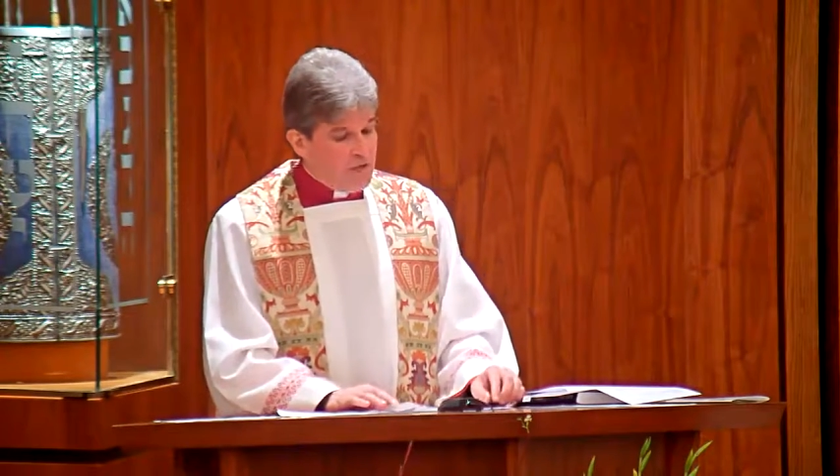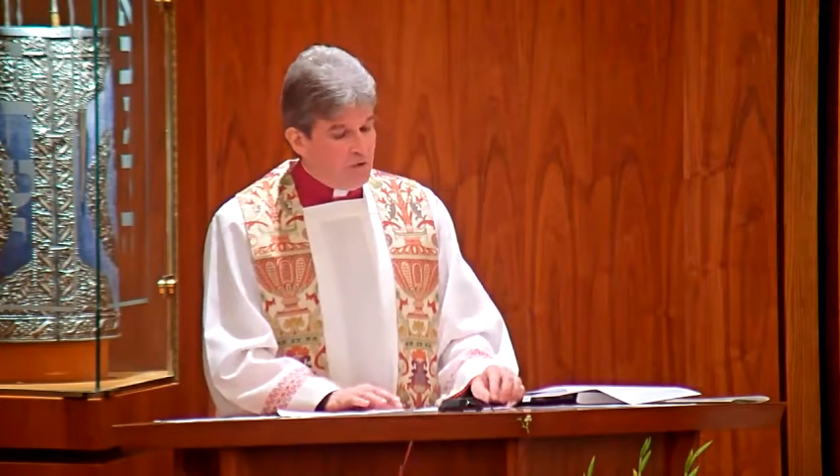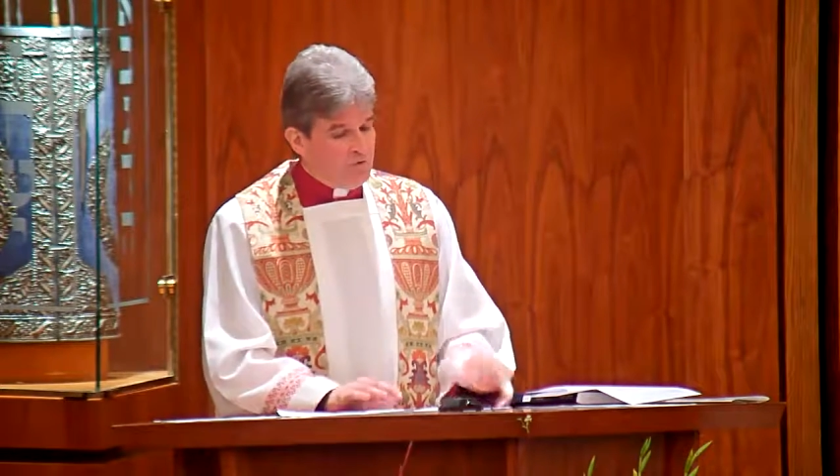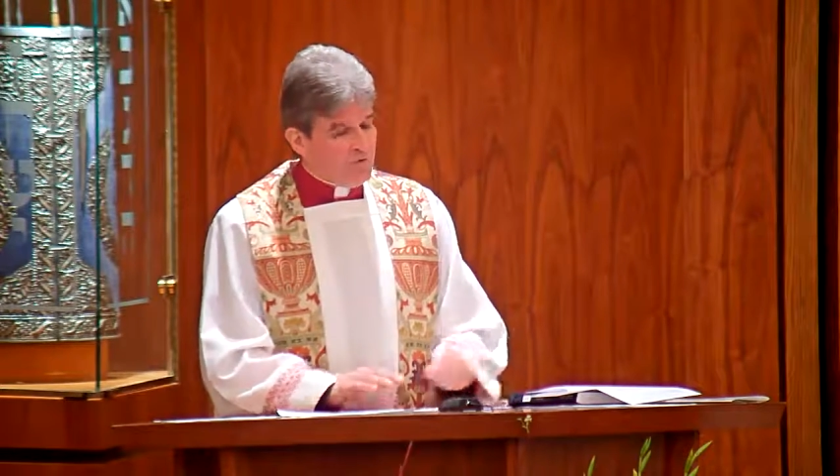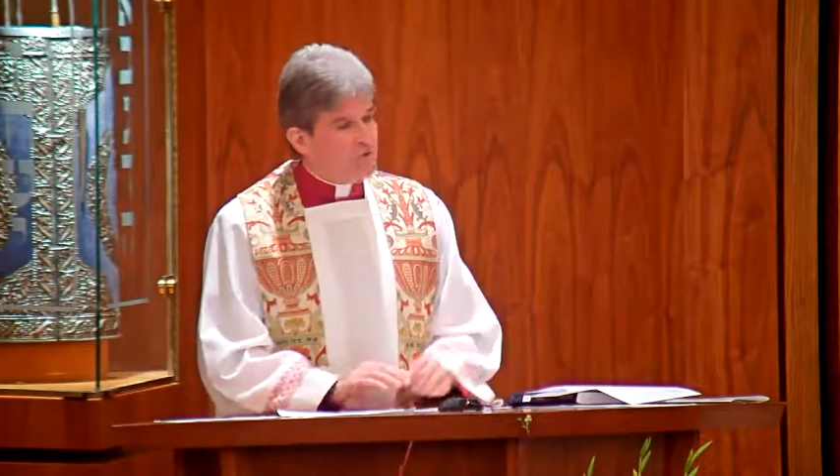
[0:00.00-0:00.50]

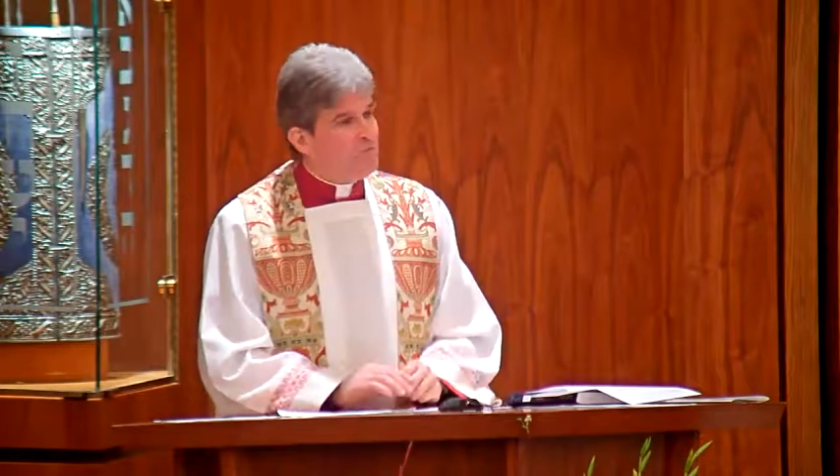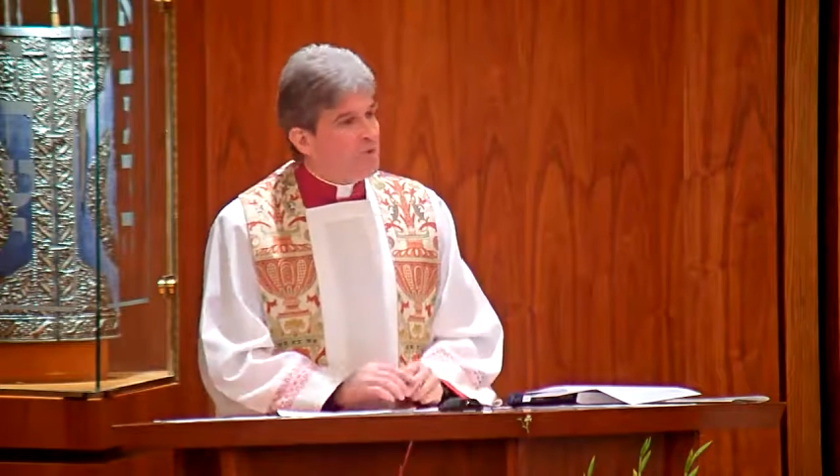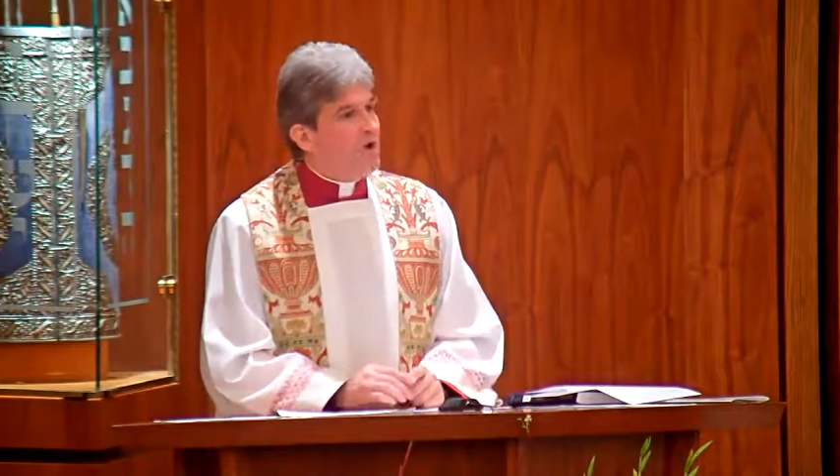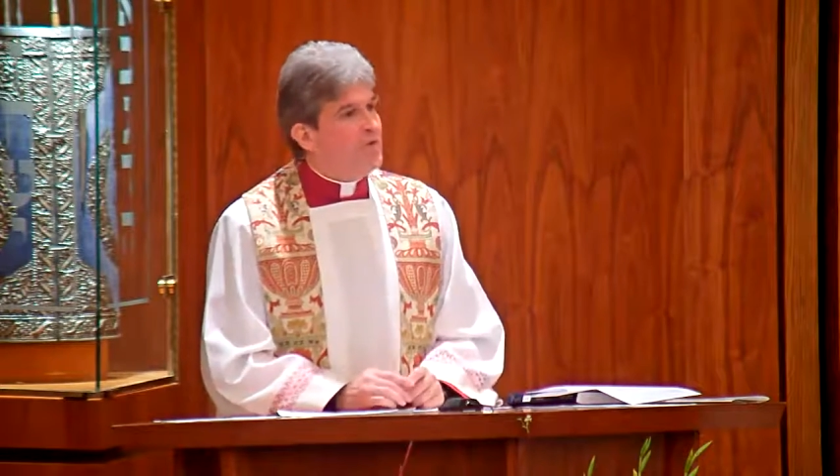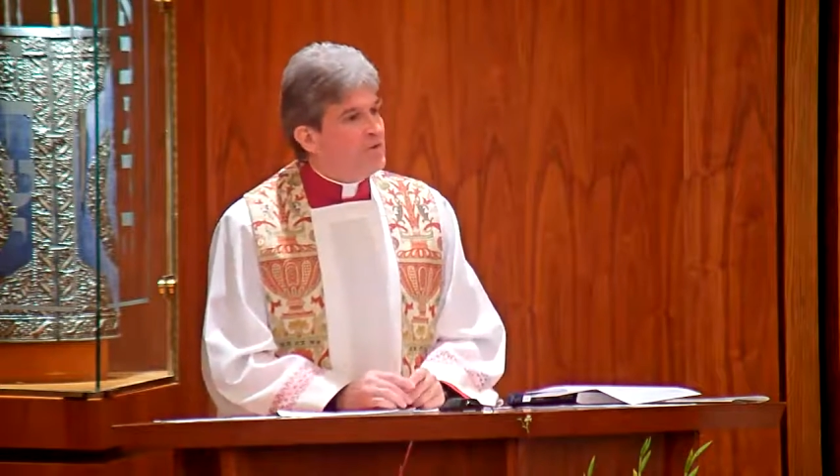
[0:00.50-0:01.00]
elder
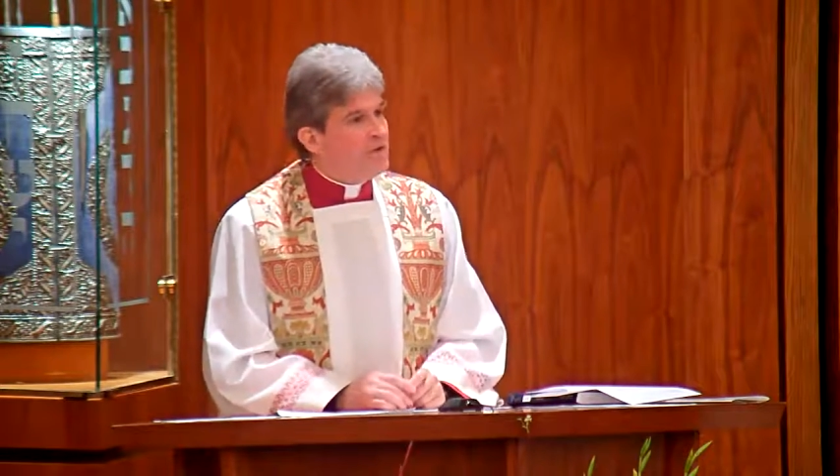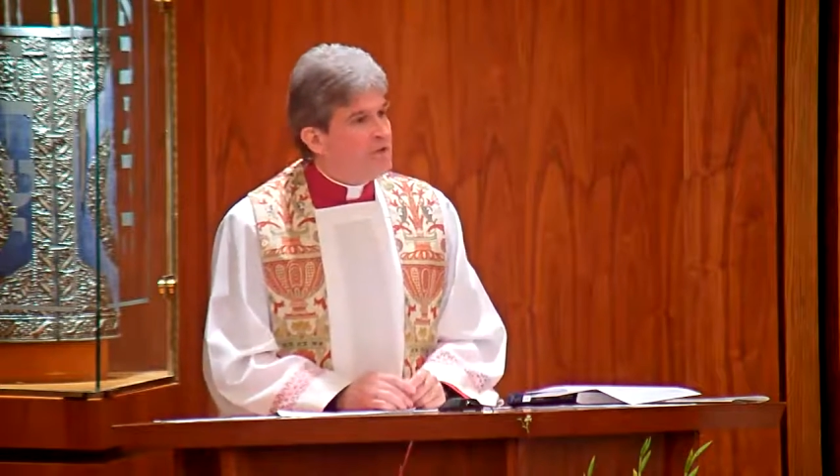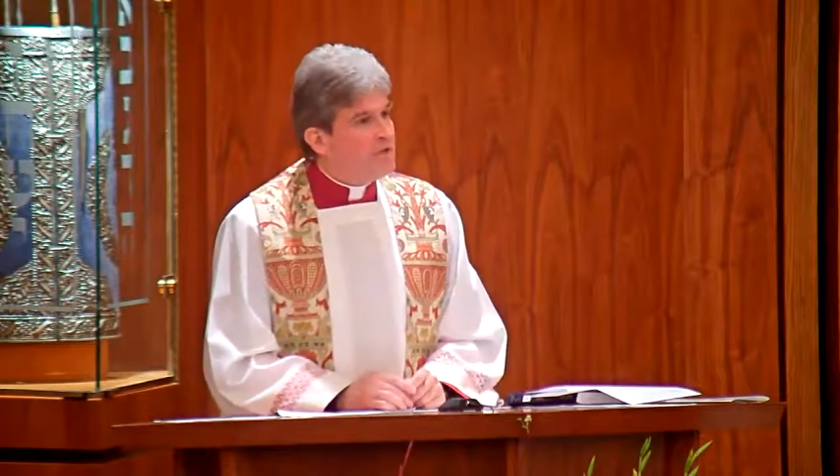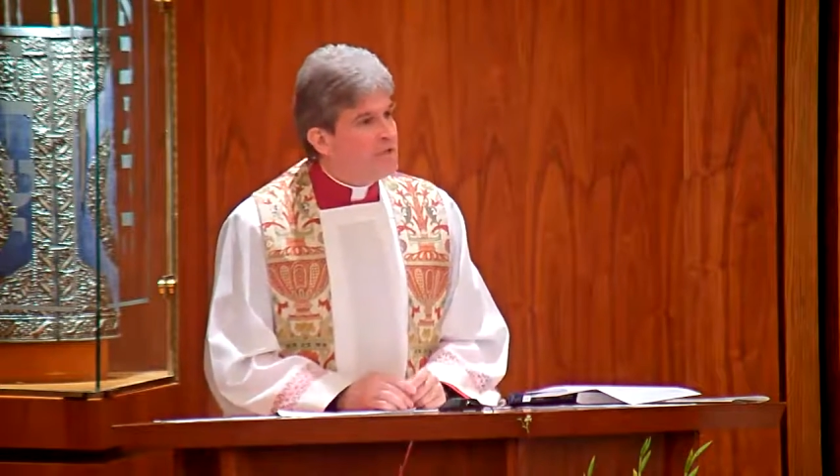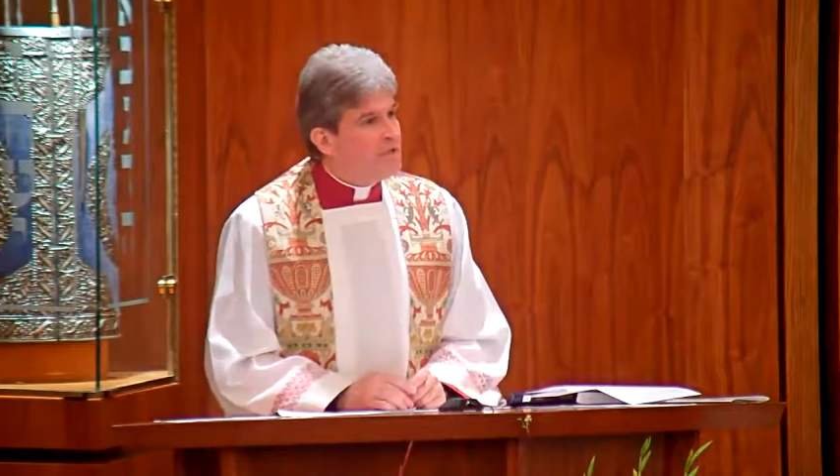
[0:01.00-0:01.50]
brother
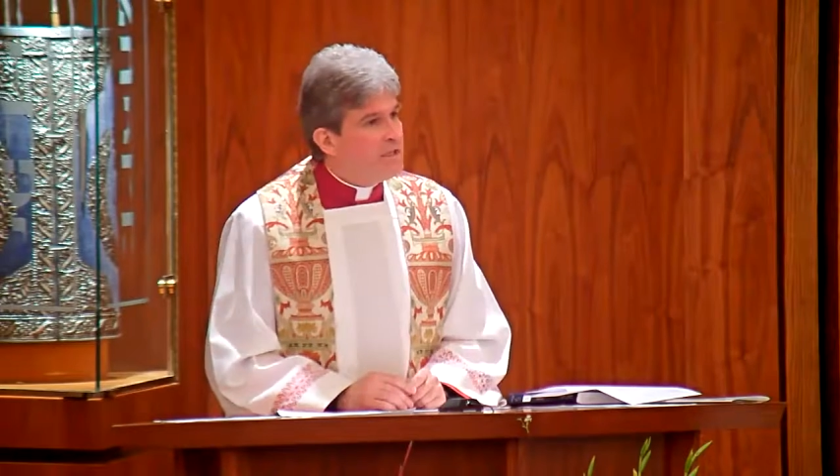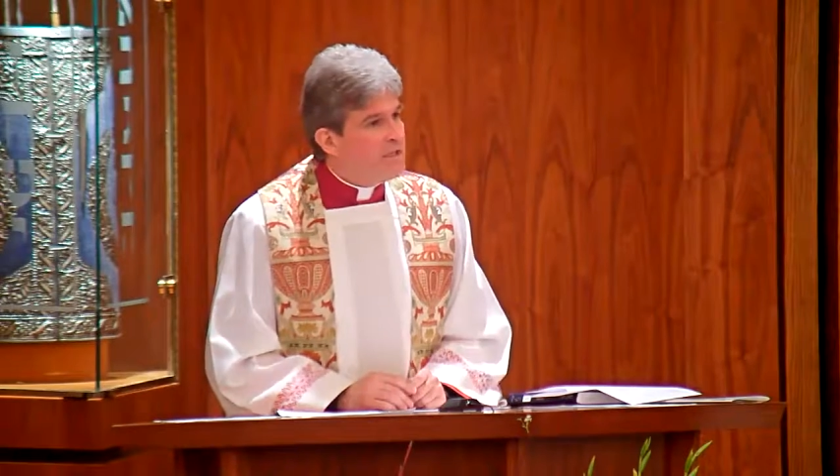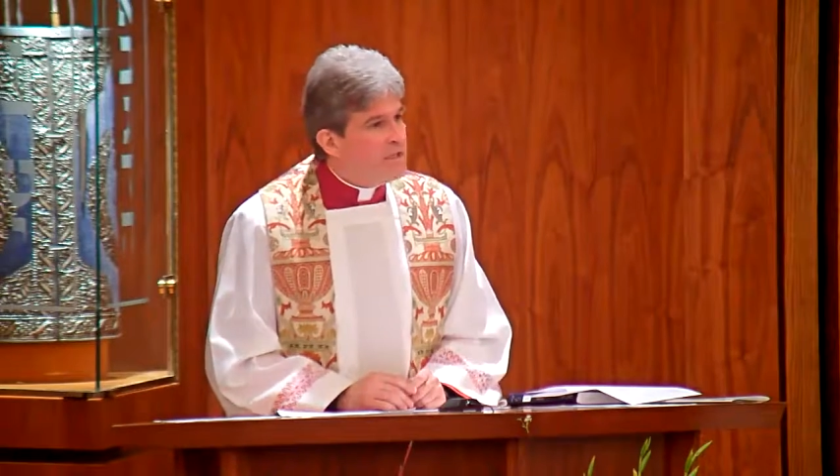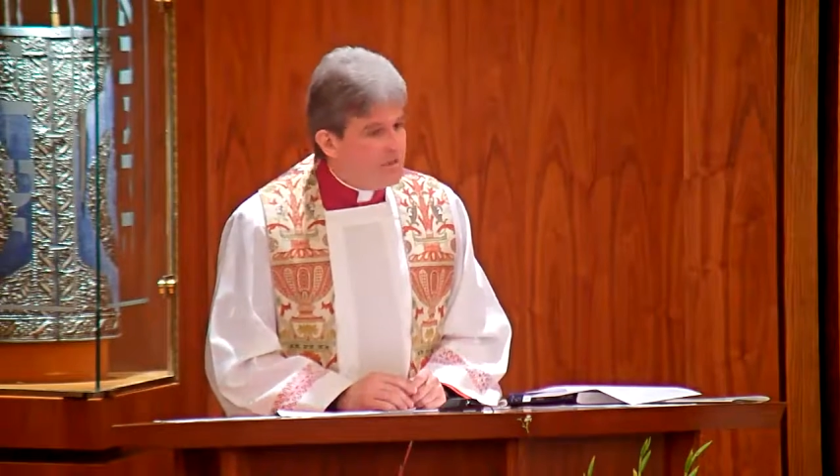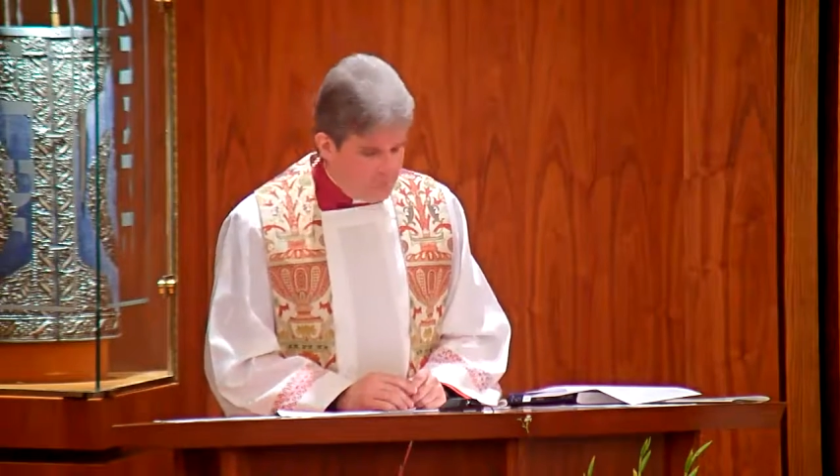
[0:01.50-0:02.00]

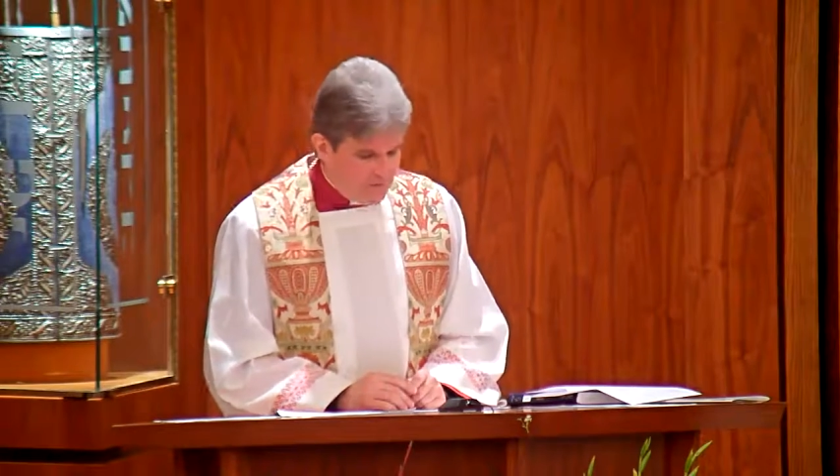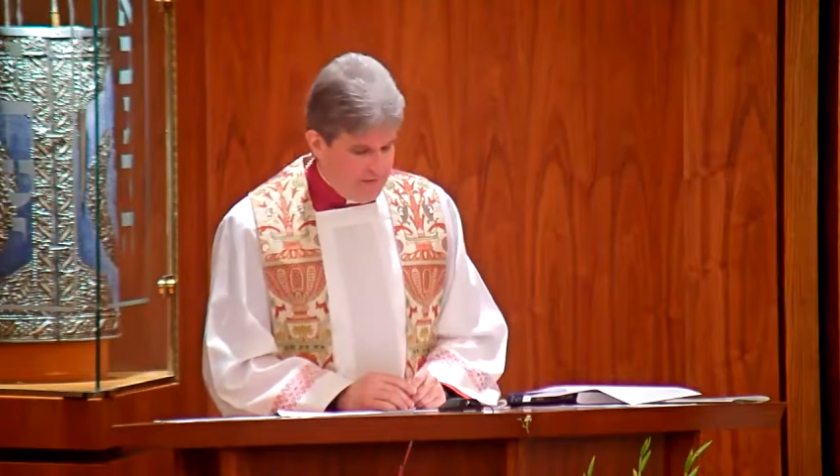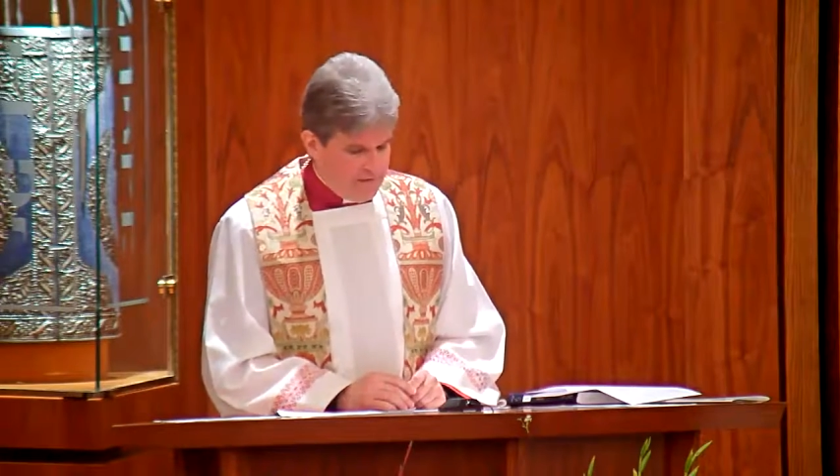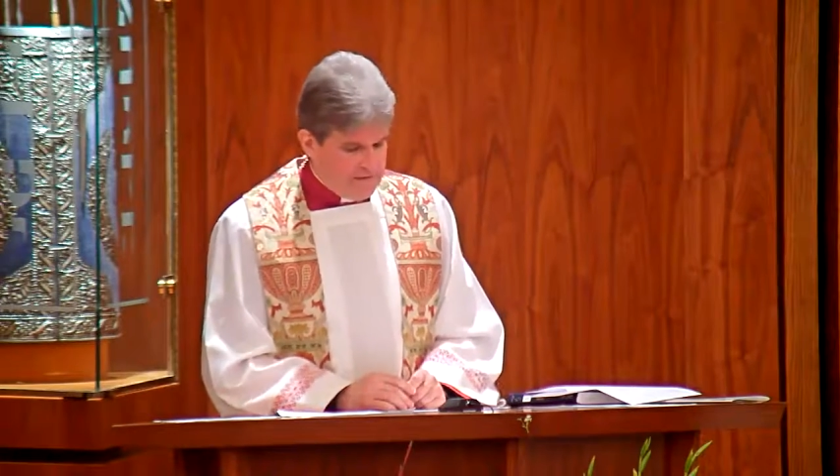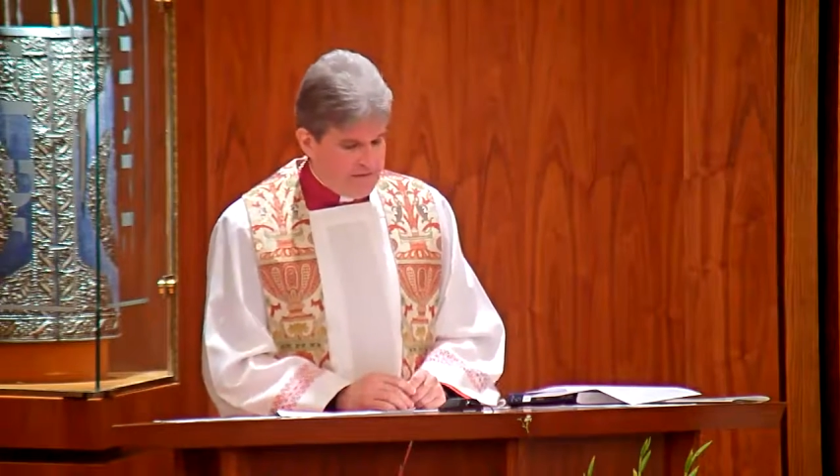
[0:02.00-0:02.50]
in the
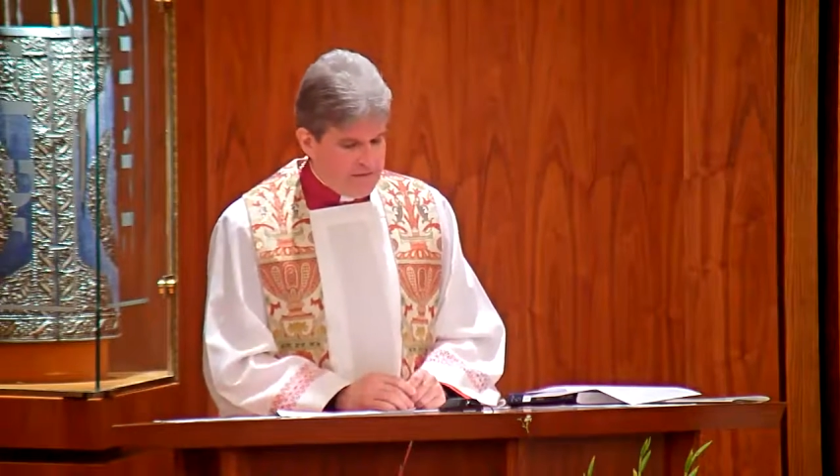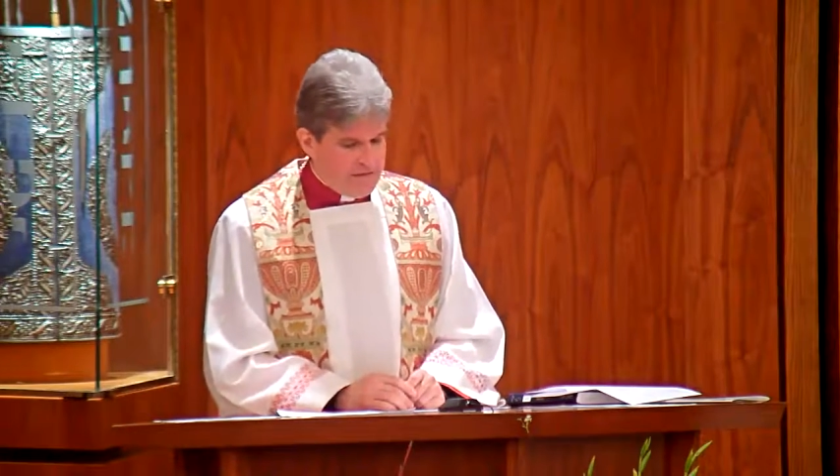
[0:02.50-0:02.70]
faith,